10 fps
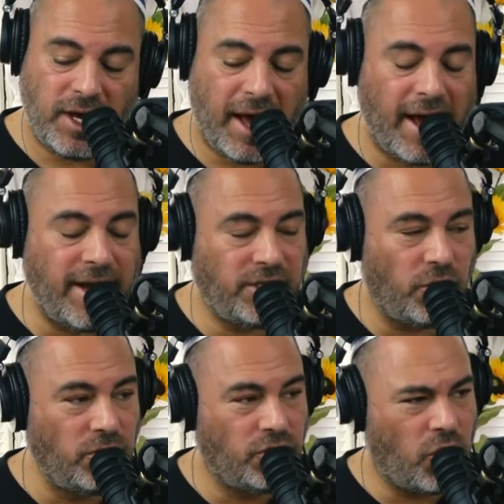
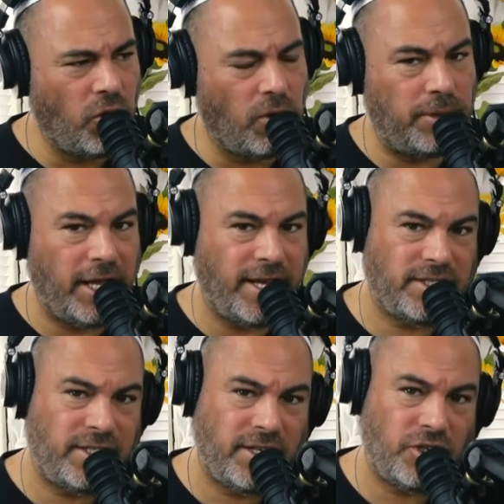iTunes, Google Play,
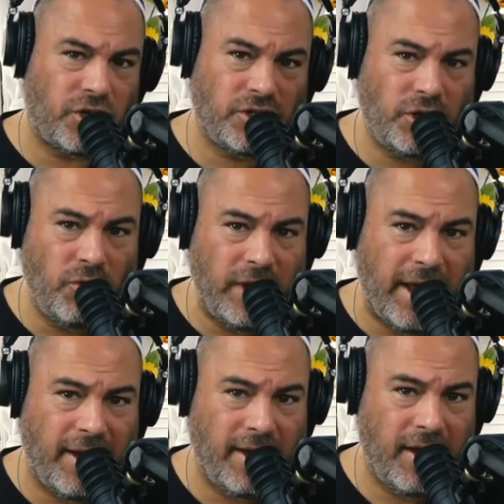Stitcher,
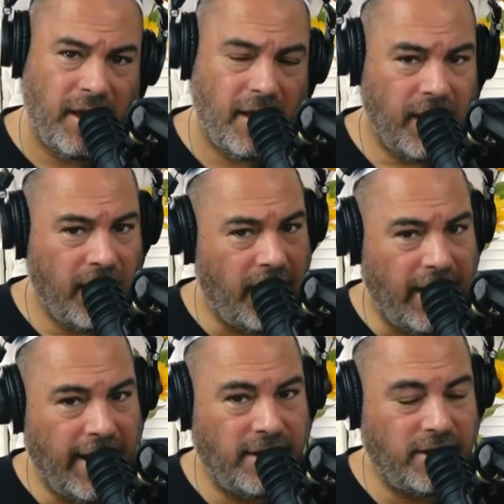TuneIn,
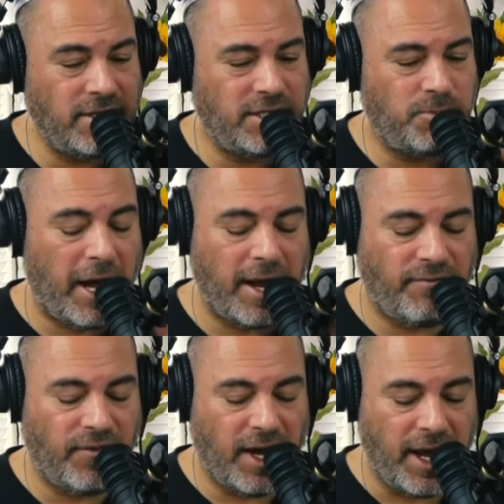and on
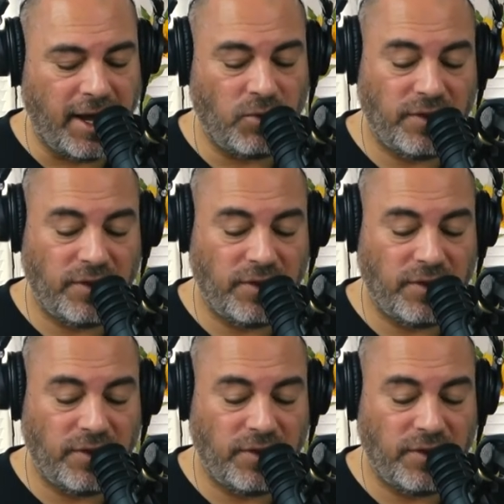Spotify.